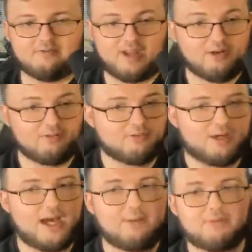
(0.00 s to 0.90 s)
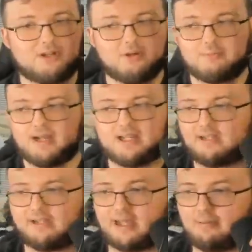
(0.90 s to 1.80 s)
If they don't quit, I'm gonna quit by the end
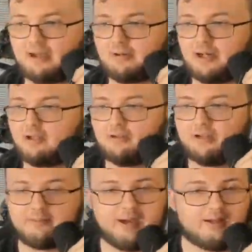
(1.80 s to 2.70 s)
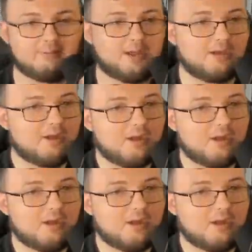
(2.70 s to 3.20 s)
of the game anyway. Doesn't matter to me.